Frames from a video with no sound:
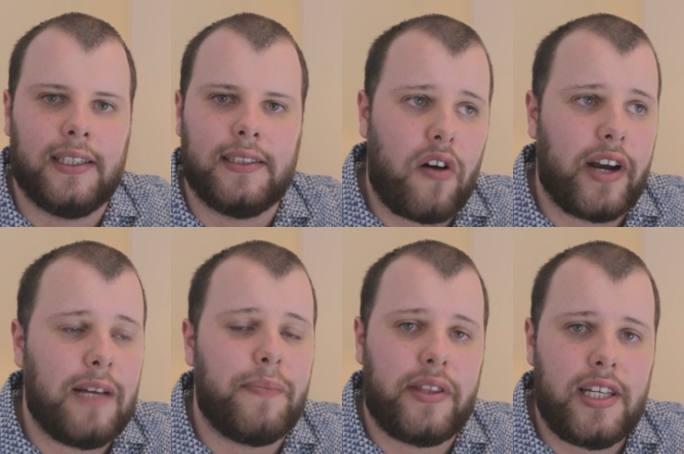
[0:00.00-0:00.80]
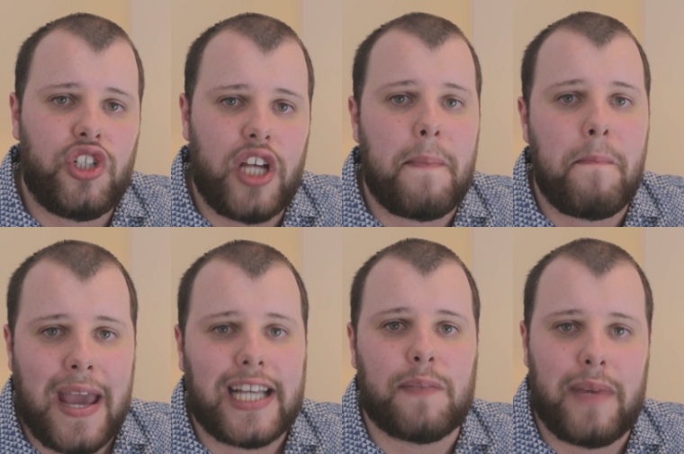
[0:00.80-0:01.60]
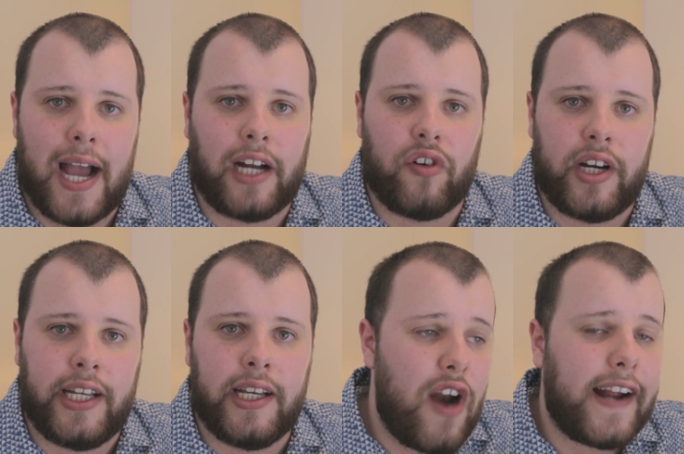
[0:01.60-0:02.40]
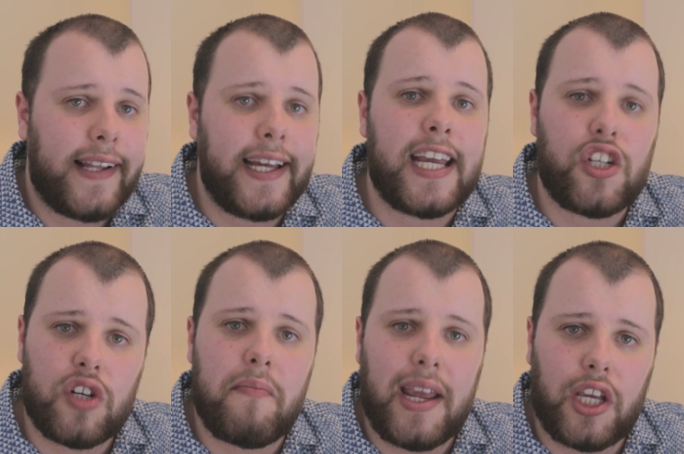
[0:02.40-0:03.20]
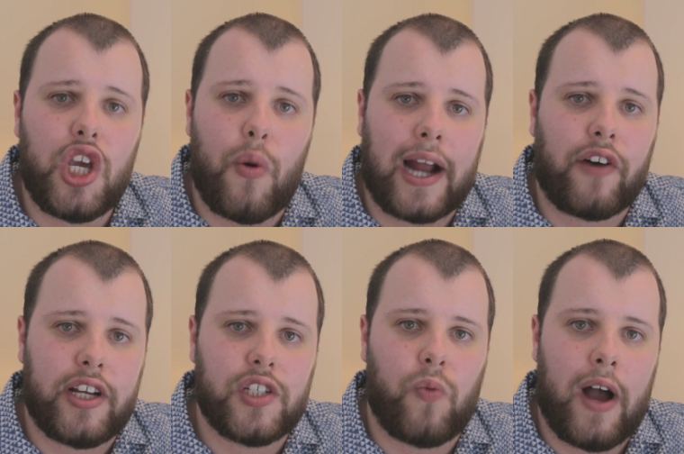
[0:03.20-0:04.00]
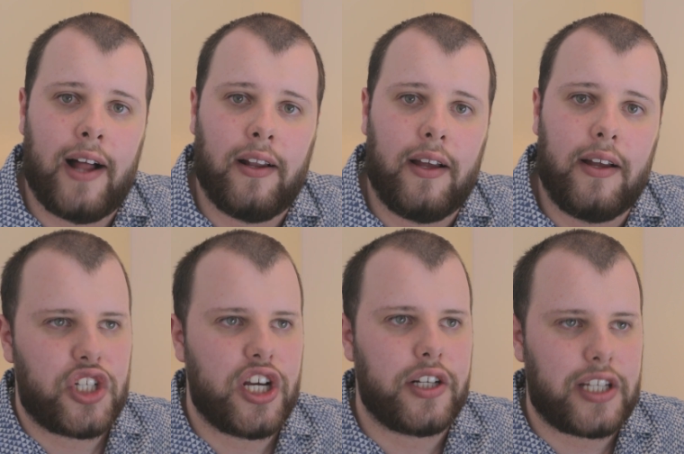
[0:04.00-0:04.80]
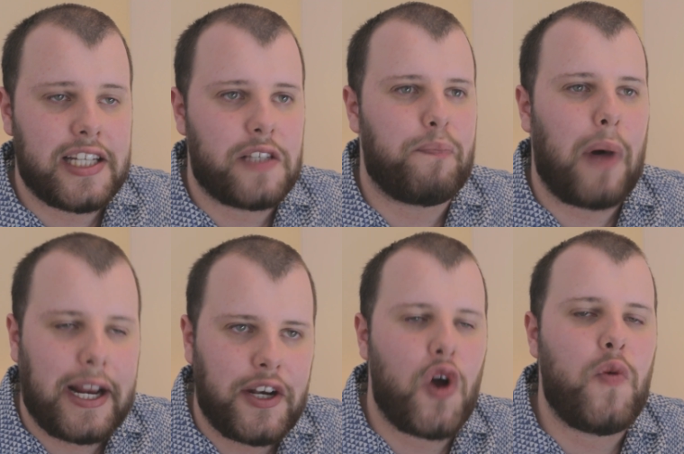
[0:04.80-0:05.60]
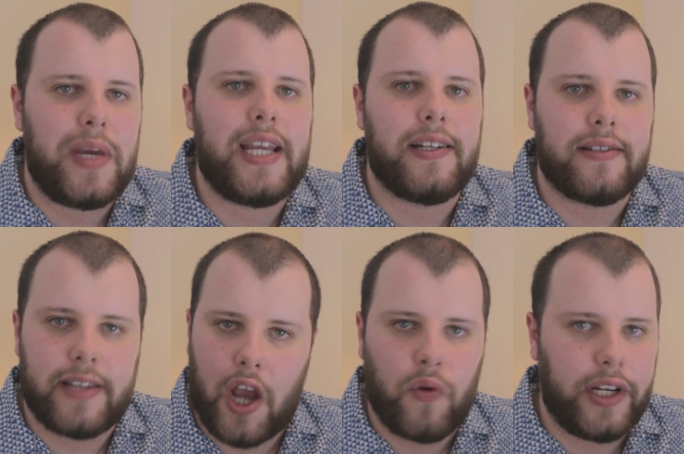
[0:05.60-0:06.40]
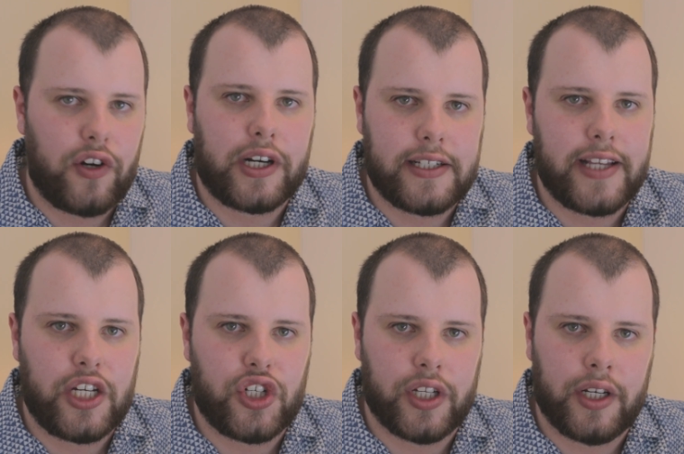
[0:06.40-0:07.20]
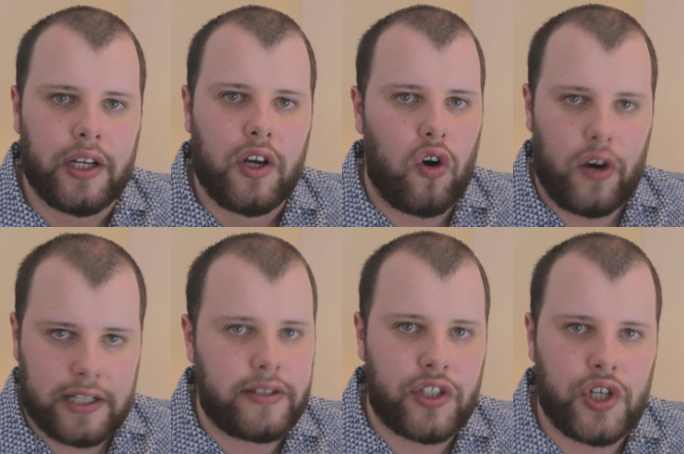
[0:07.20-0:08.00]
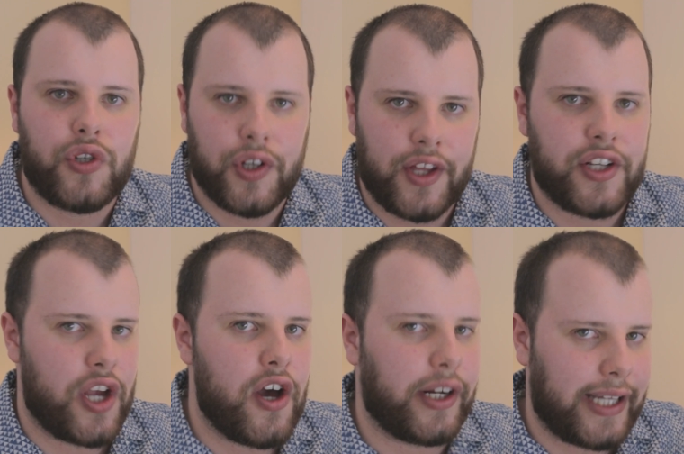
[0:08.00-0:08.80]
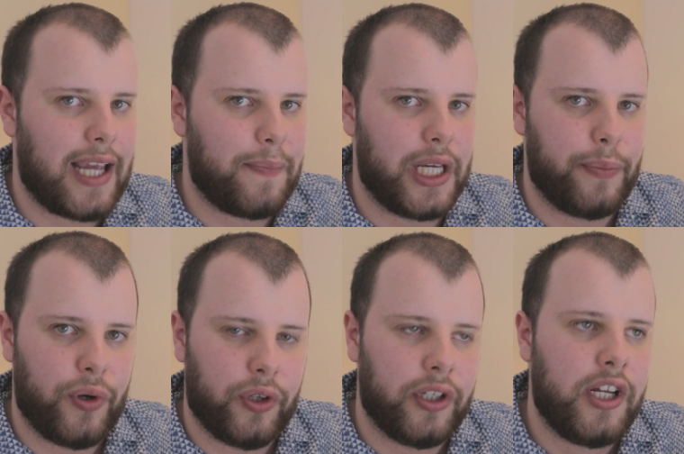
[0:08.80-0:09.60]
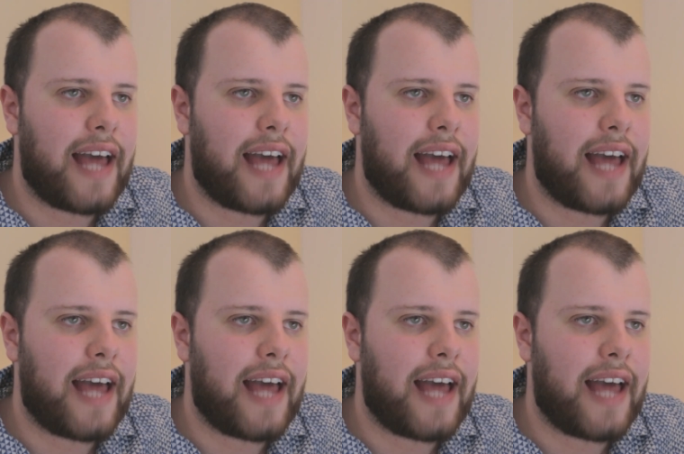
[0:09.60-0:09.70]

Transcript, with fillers: I'm sorry, but this shit makes me angry. And frankly, it should make you angry as well. The Catholic Church is by no means the only organization or institution that has hurt gay people, but the